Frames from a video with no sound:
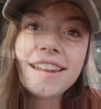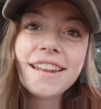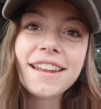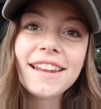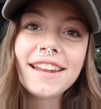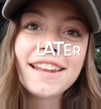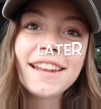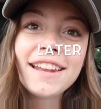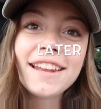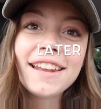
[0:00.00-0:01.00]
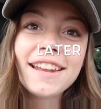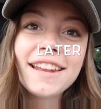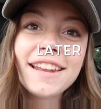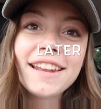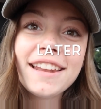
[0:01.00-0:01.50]

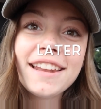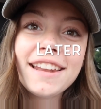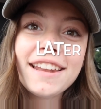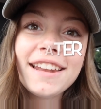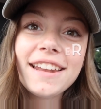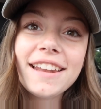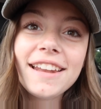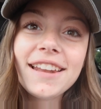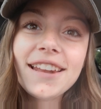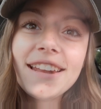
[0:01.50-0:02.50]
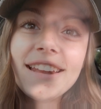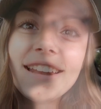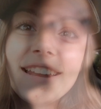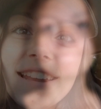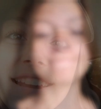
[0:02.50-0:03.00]

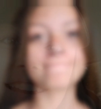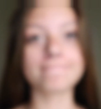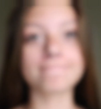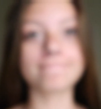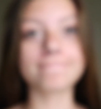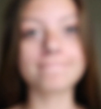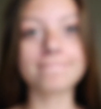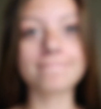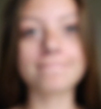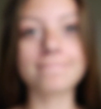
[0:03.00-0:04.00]
Nothing is said.